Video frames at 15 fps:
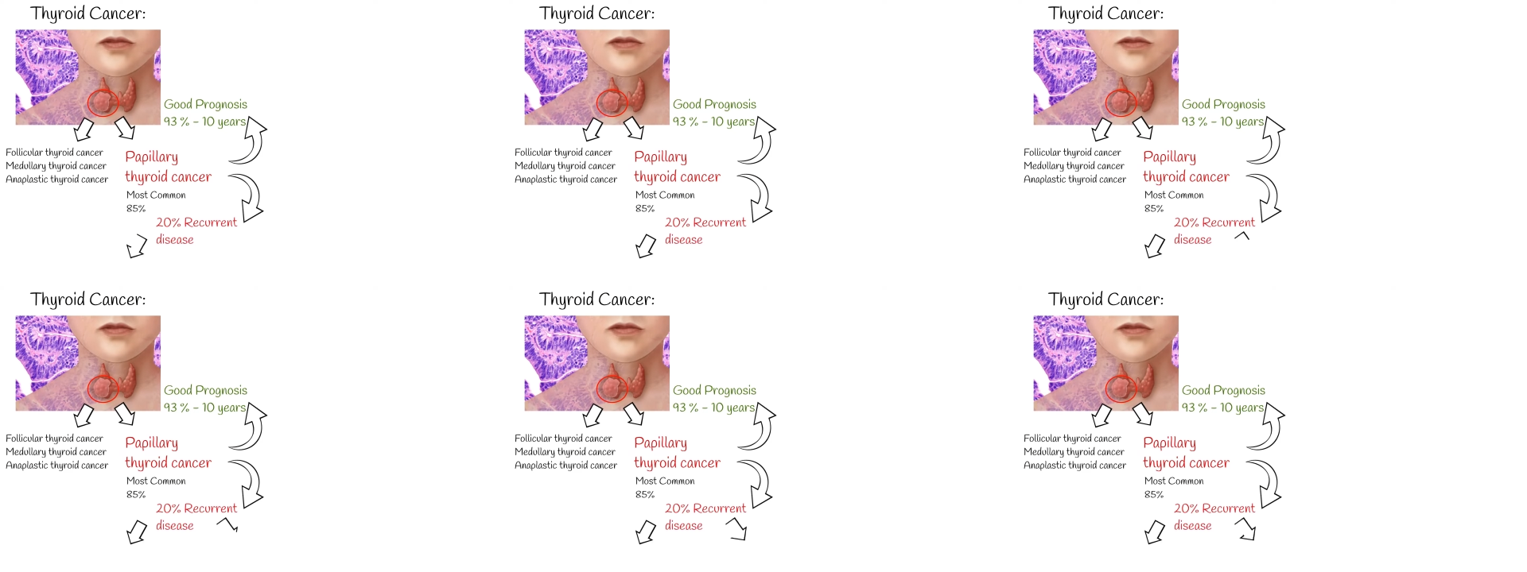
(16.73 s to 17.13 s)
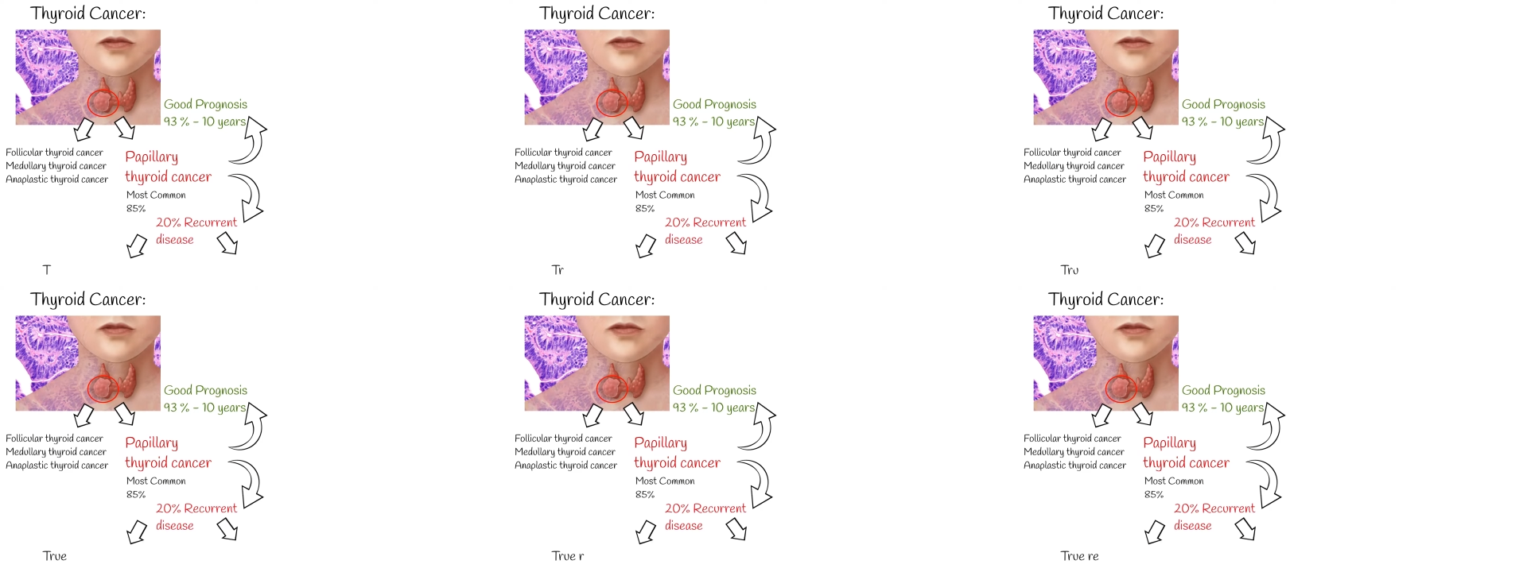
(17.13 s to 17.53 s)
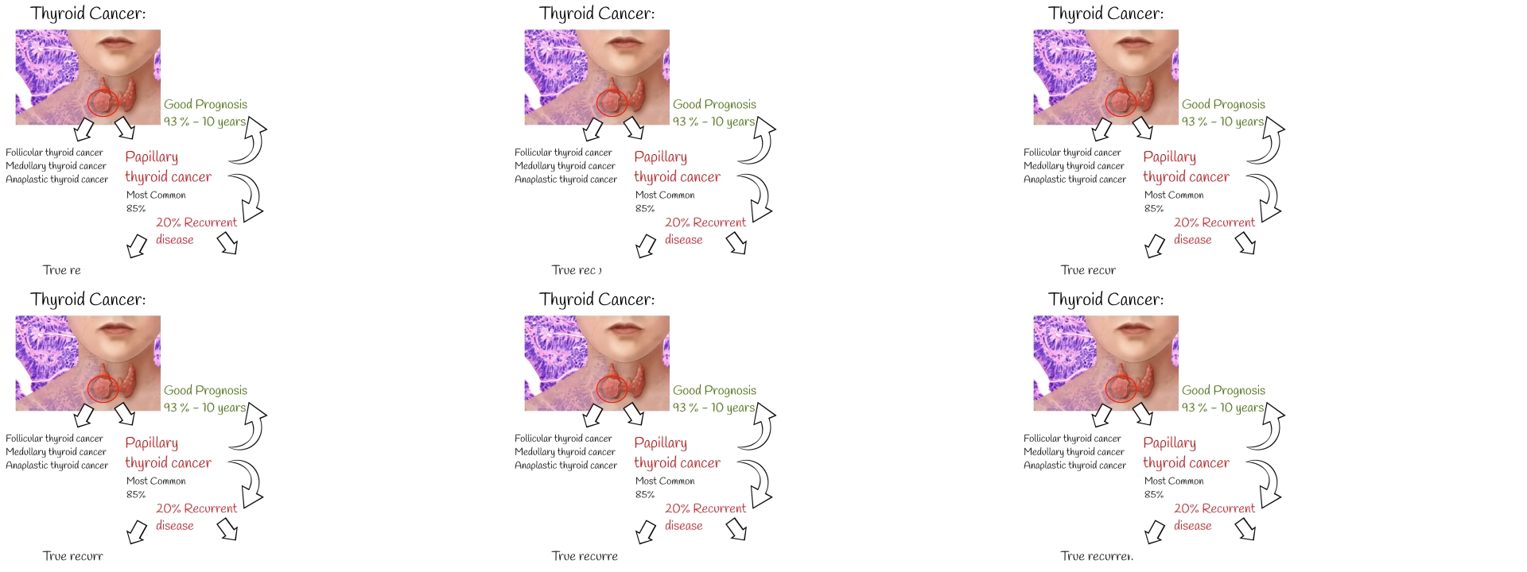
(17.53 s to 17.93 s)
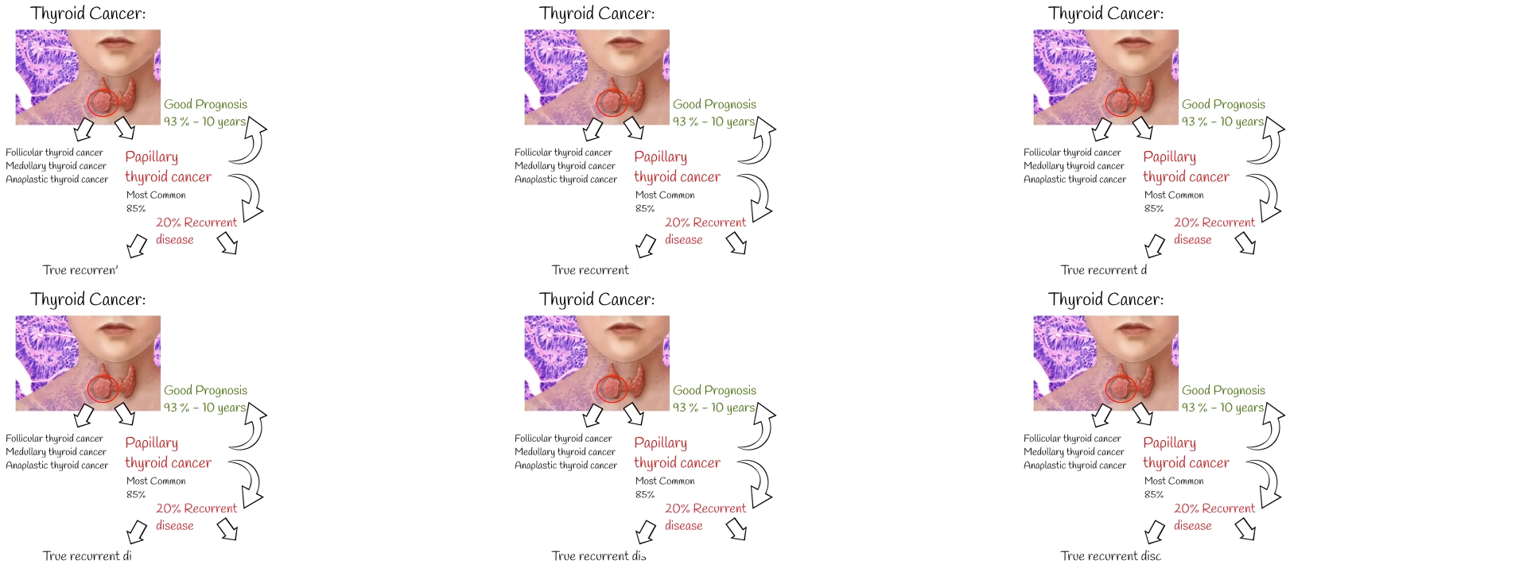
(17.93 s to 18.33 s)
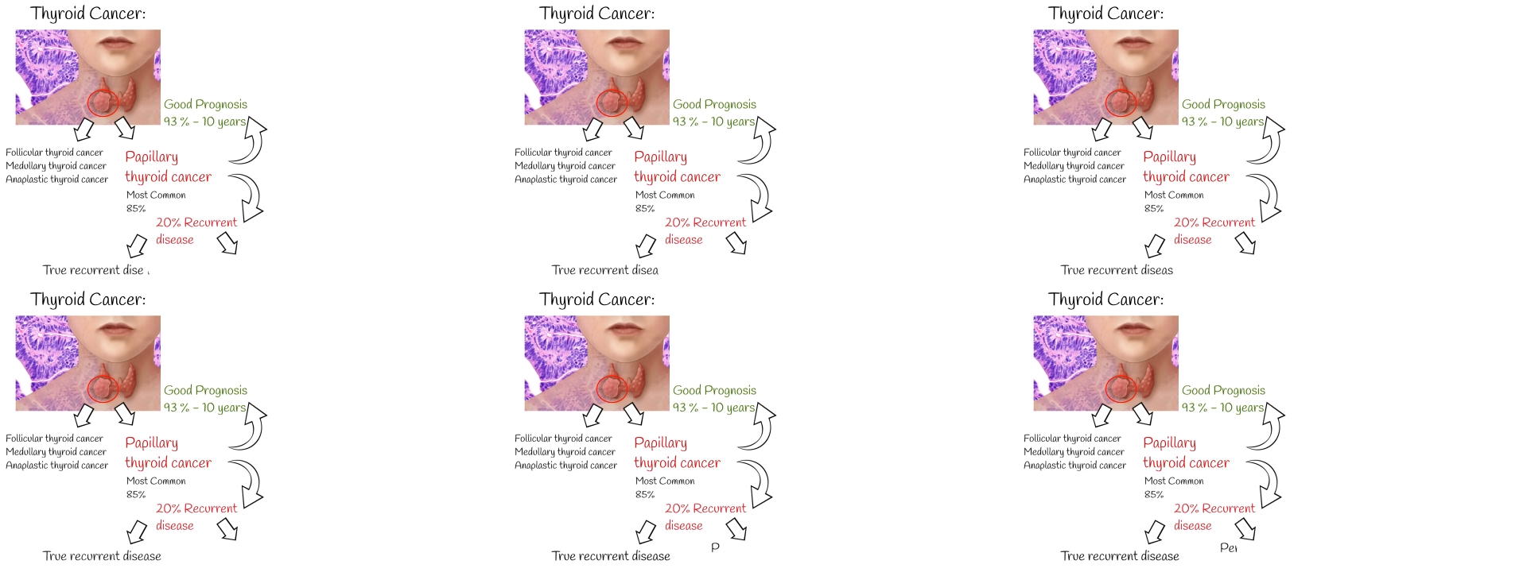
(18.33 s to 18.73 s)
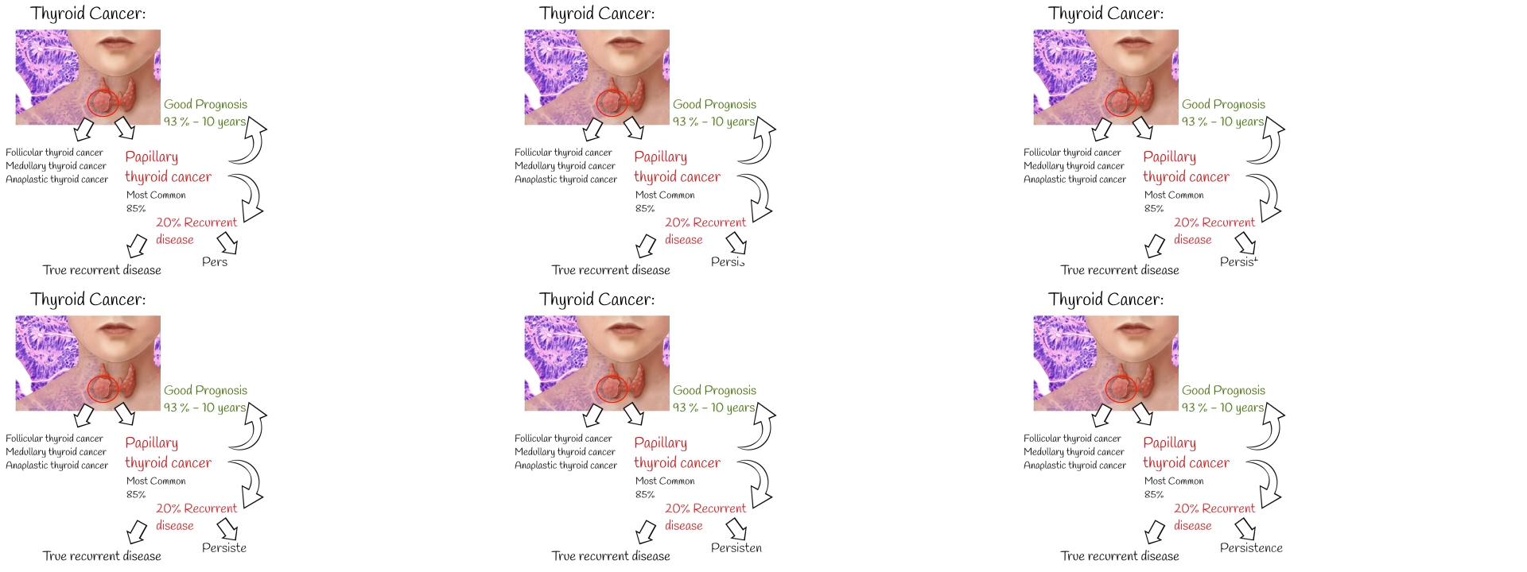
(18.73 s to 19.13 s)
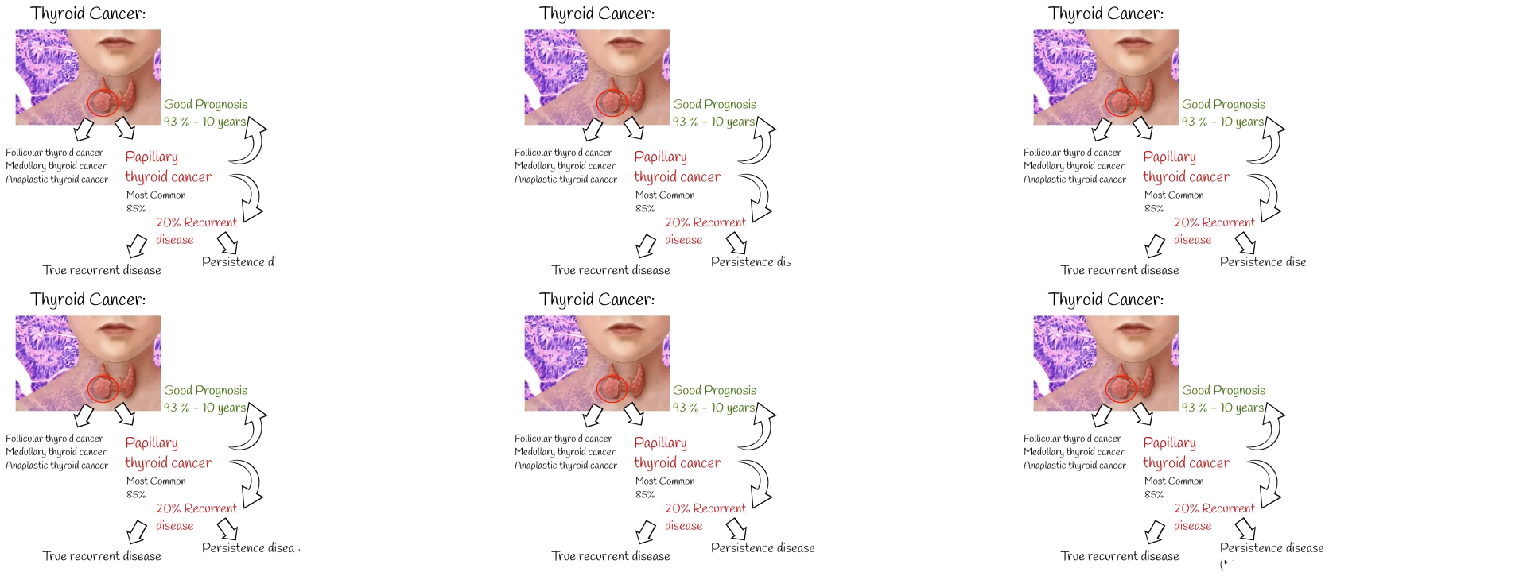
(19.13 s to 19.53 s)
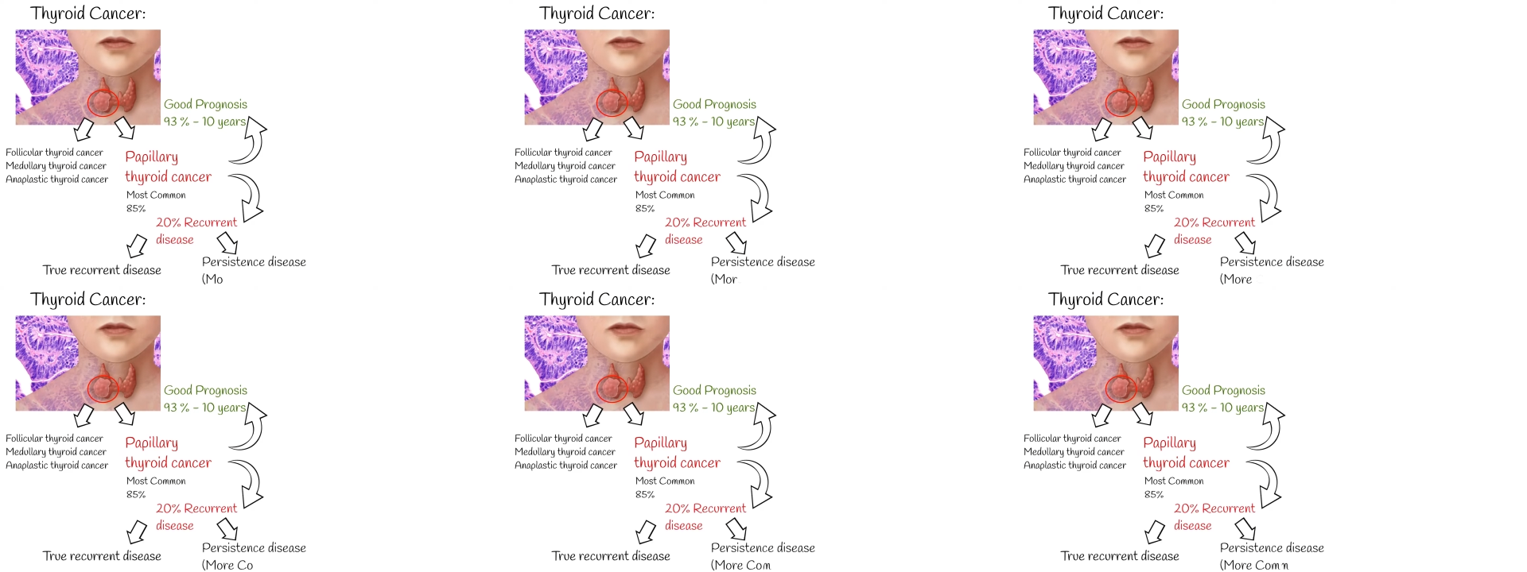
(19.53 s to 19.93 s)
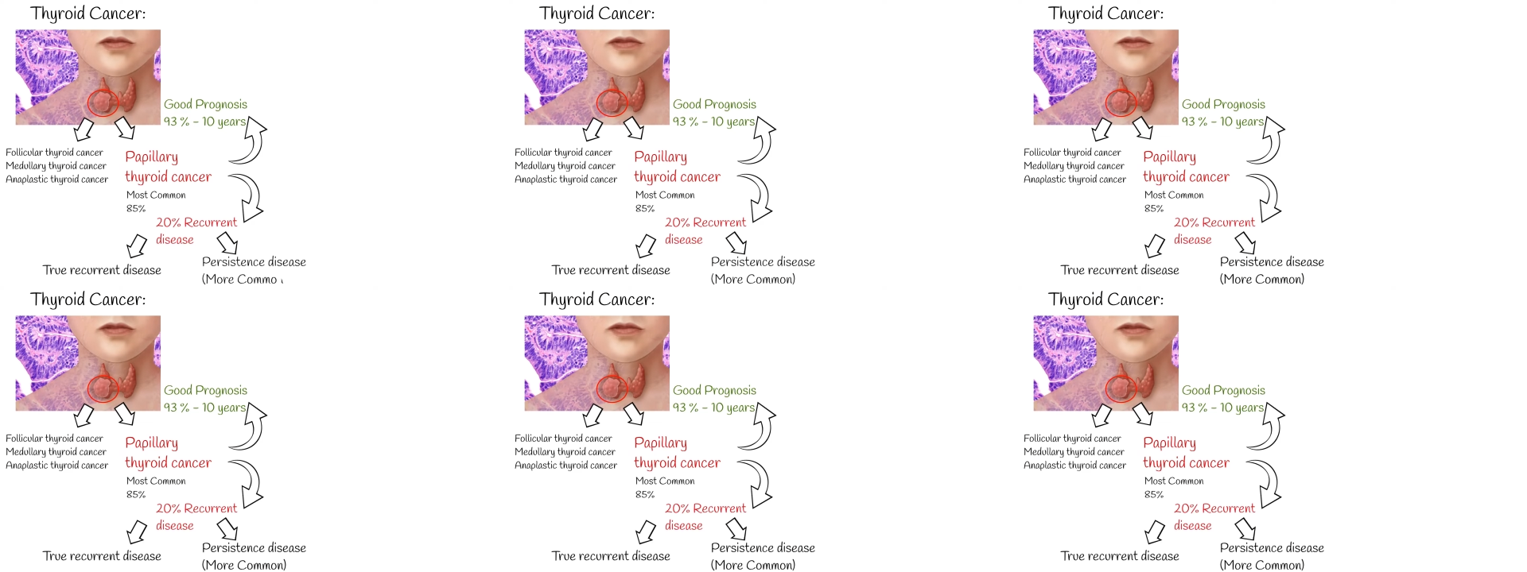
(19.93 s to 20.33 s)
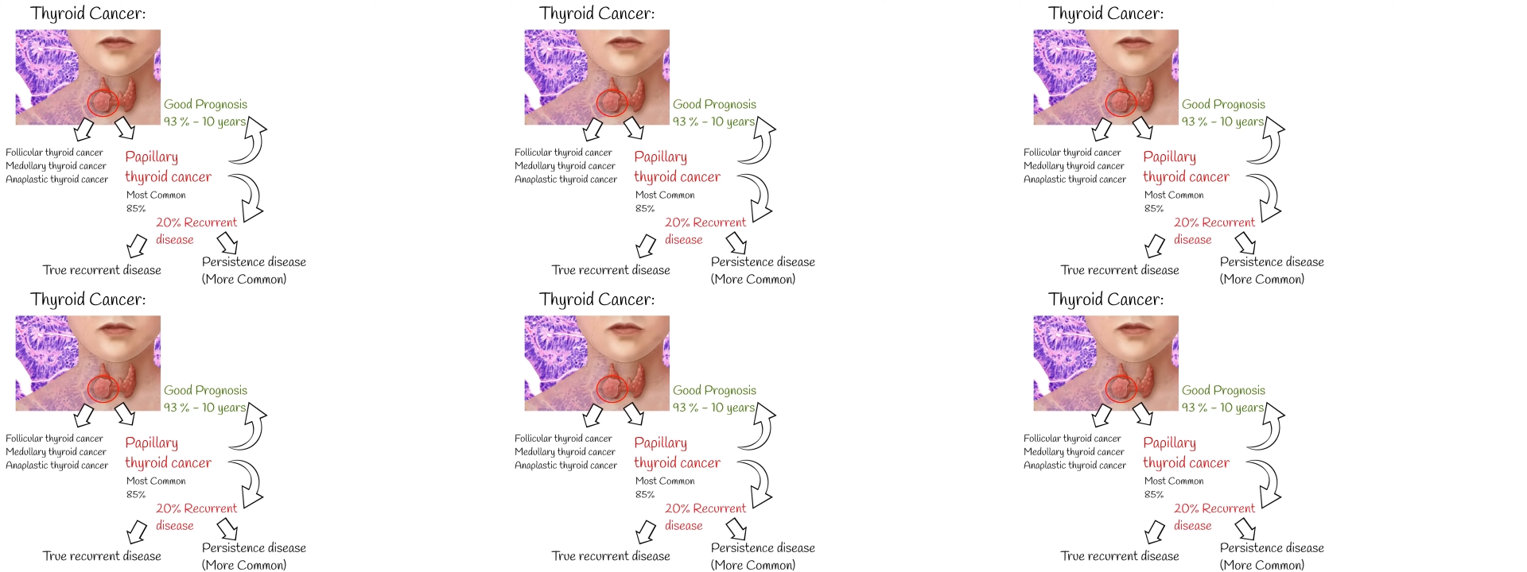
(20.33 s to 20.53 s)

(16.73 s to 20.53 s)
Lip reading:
(no speaker visible)